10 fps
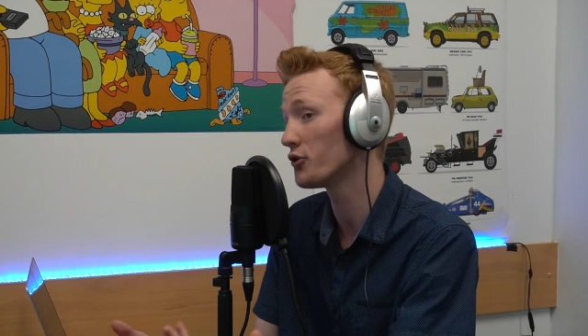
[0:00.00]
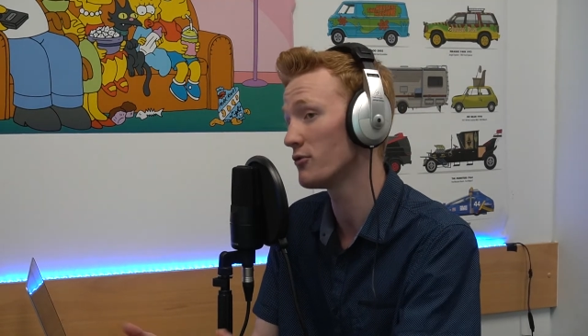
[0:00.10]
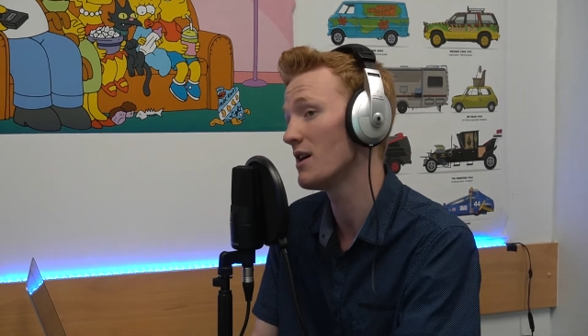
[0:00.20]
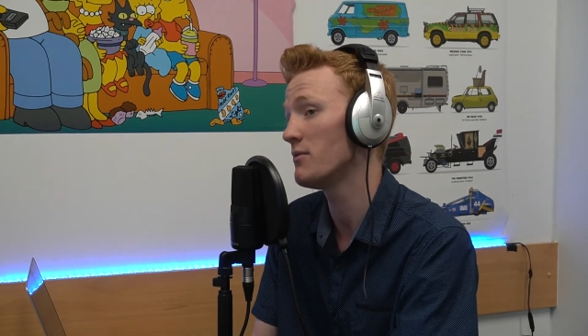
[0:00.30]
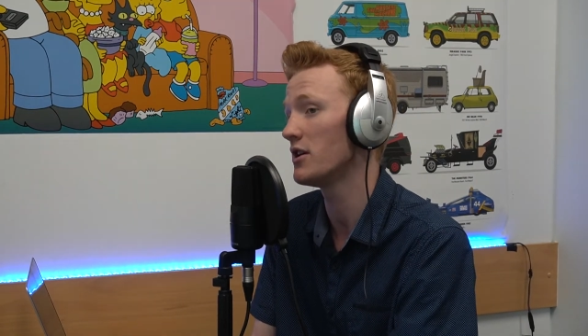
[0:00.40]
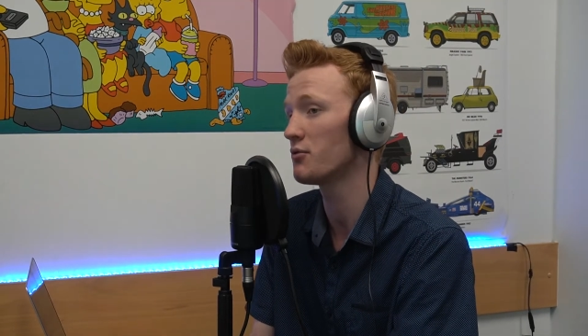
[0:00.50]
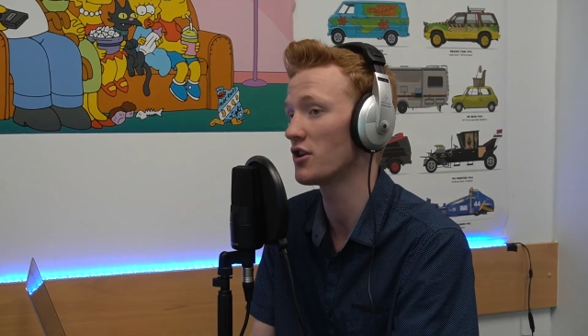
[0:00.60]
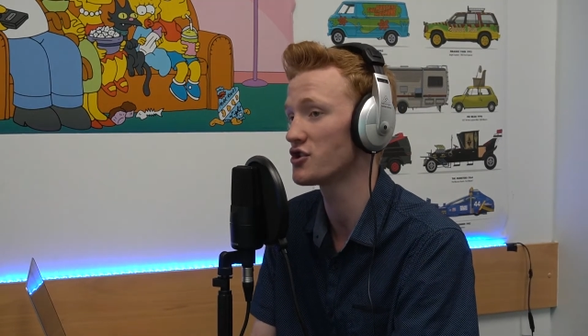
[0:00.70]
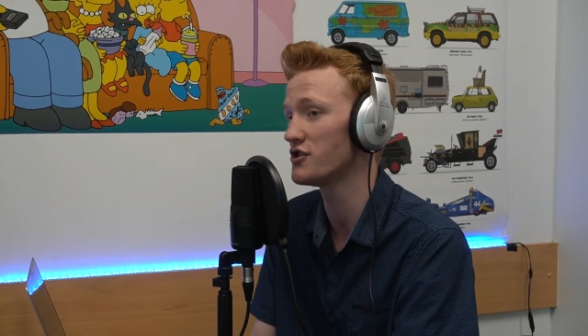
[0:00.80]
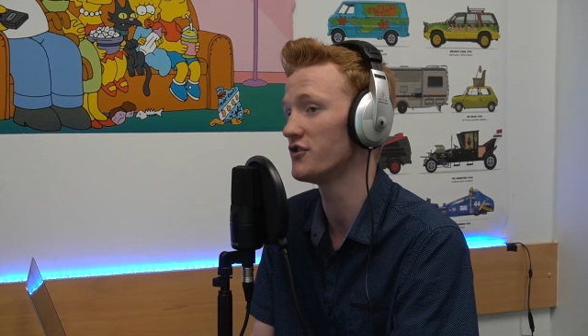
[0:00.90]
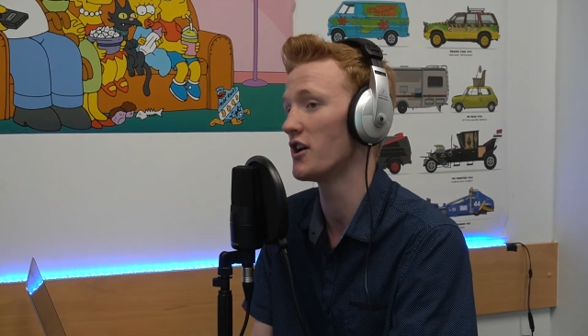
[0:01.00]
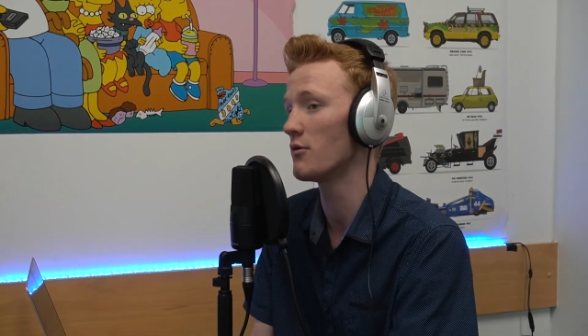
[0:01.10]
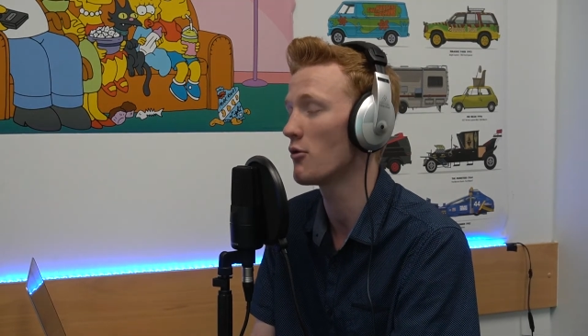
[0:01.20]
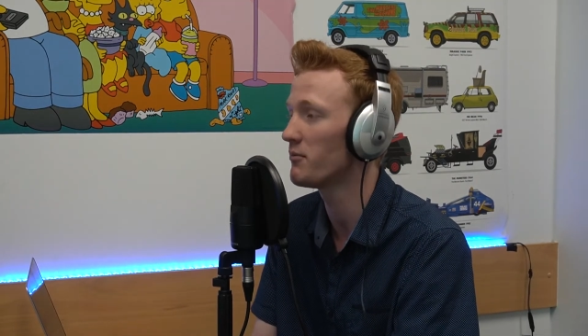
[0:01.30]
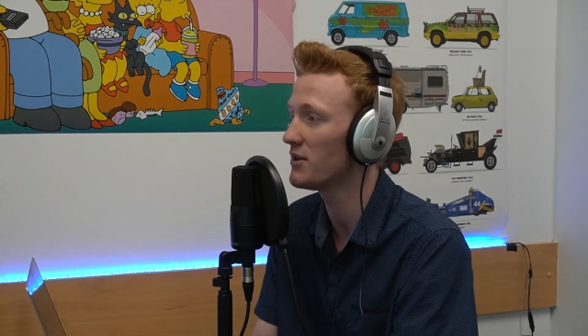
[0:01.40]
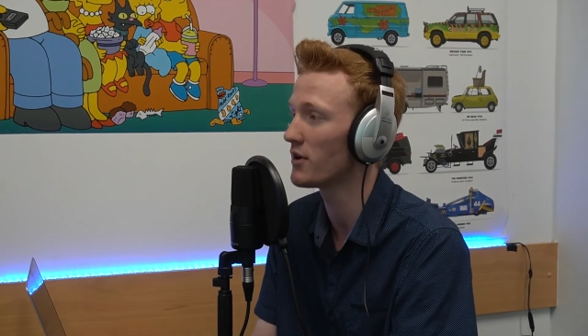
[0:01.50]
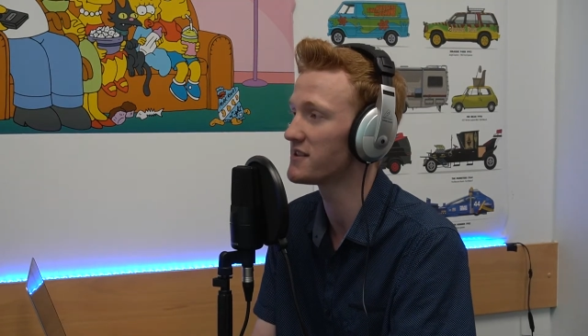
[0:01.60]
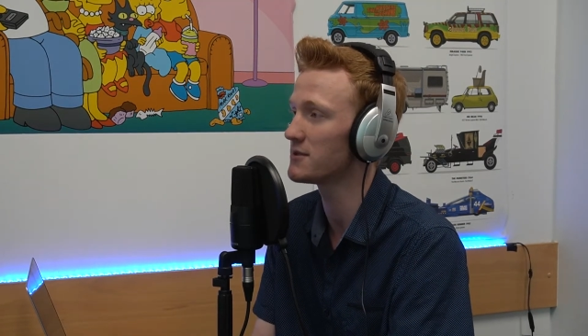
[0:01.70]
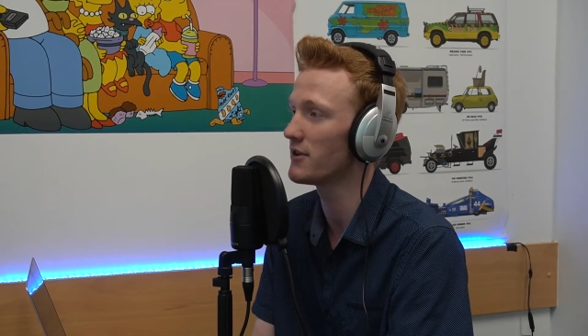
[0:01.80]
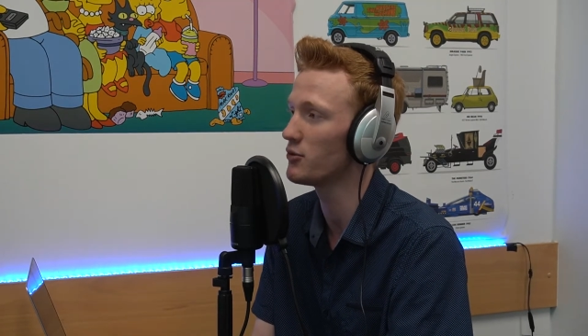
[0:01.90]
also maybe a production designer? What would be
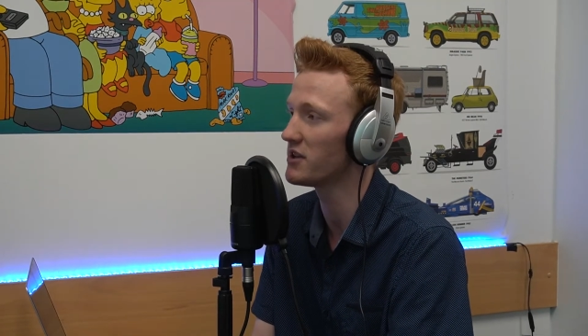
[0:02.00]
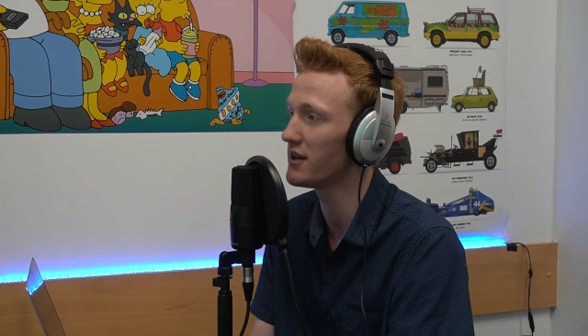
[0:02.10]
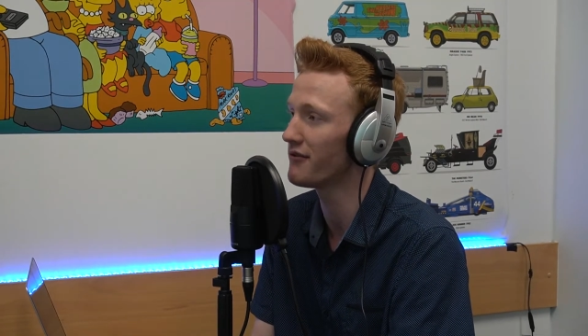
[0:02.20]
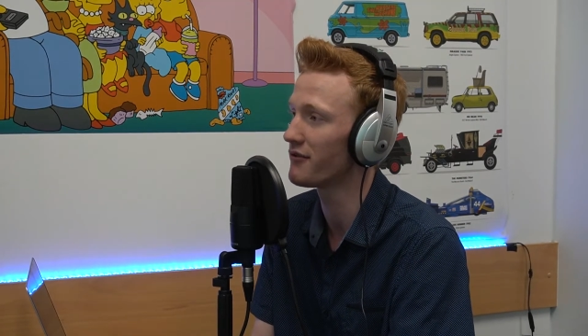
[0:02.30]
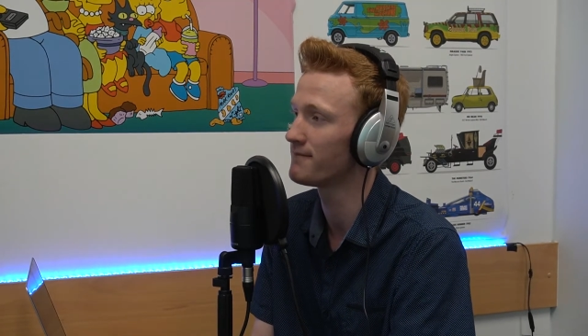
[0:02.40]
one tip that you would give?